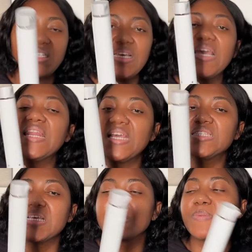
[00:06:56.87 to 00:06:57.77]
it
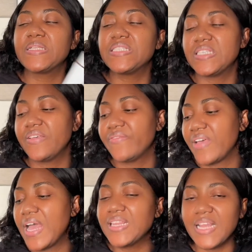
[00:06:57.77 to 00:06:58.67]
is expensive,
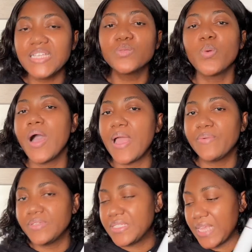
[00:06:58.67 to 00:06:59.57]
and that's what I
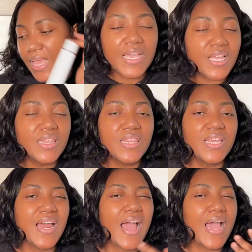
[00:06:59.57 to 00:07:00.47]
will say. The second
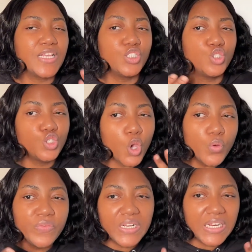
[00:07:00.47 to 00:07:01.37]
thing I don't really